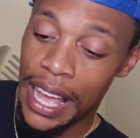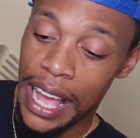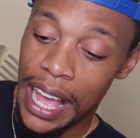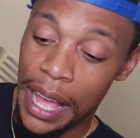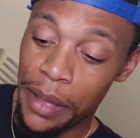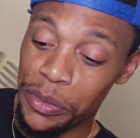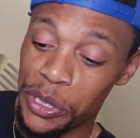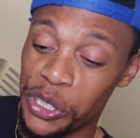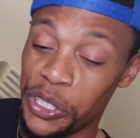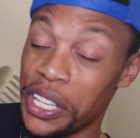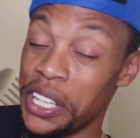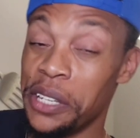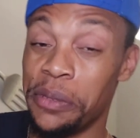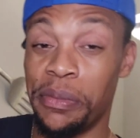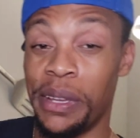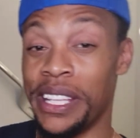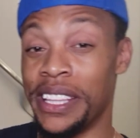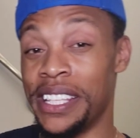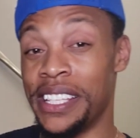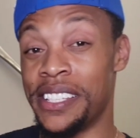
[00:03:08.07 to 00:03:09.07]
I'm just trying to
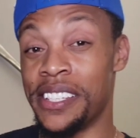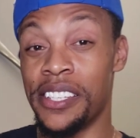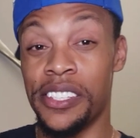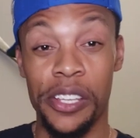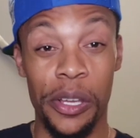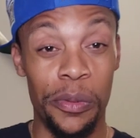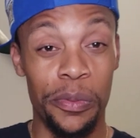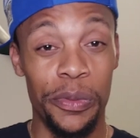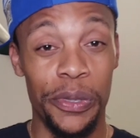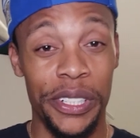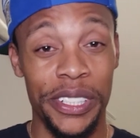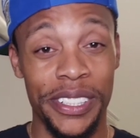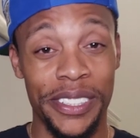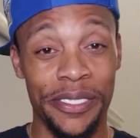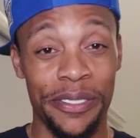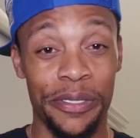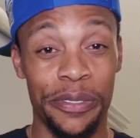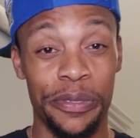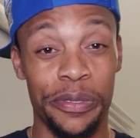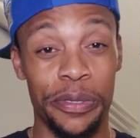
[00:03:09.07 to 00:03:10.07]
make this somewhat
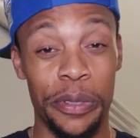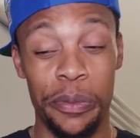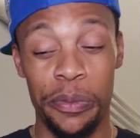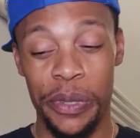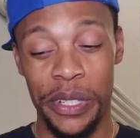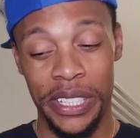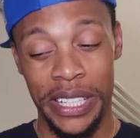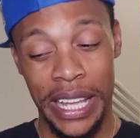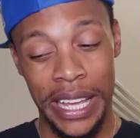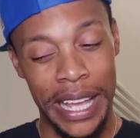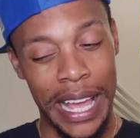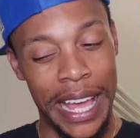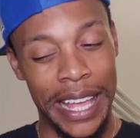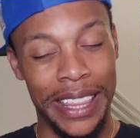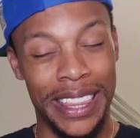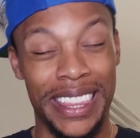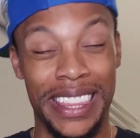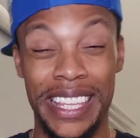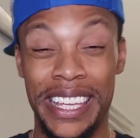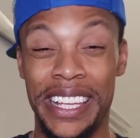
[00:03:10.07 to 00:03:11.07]
from what like I
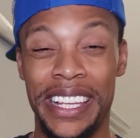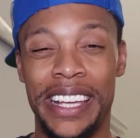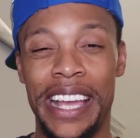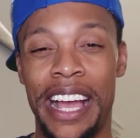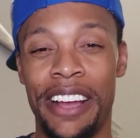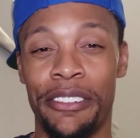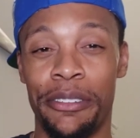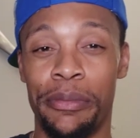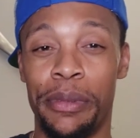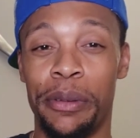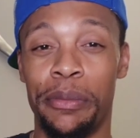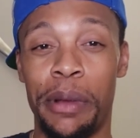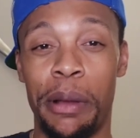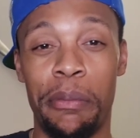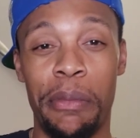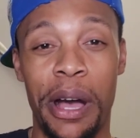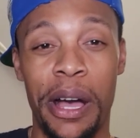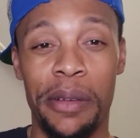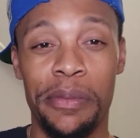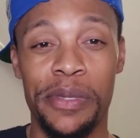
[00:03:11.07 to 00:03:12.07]
think I remember my
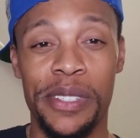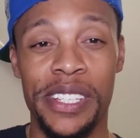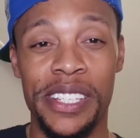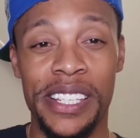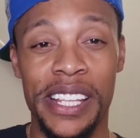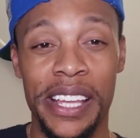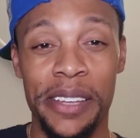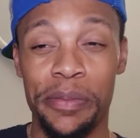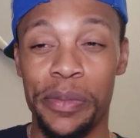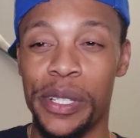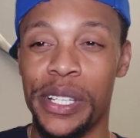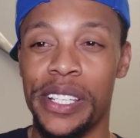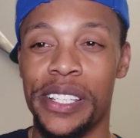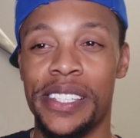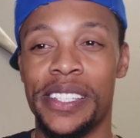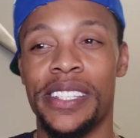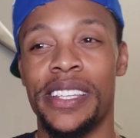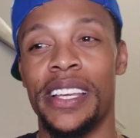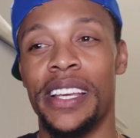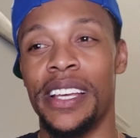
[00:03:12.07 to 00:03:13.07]
mom's is like,
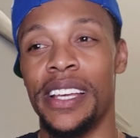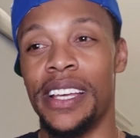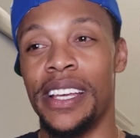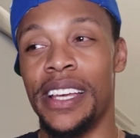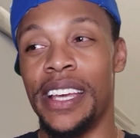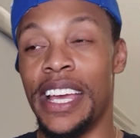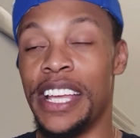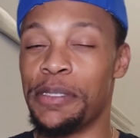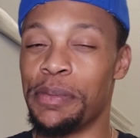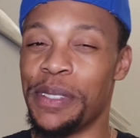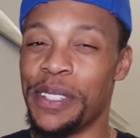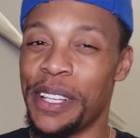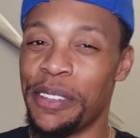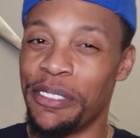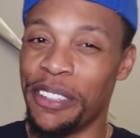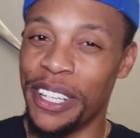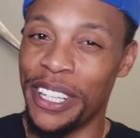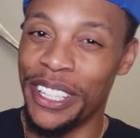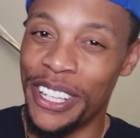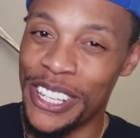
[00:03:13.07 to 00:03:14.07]
because it's been a
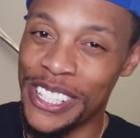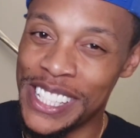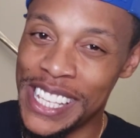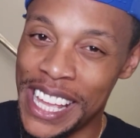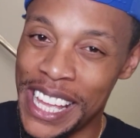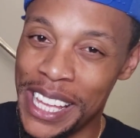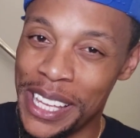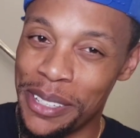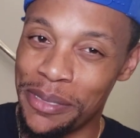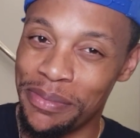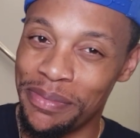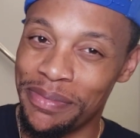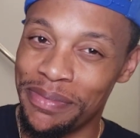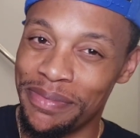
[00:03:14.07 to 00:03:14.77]
very long time.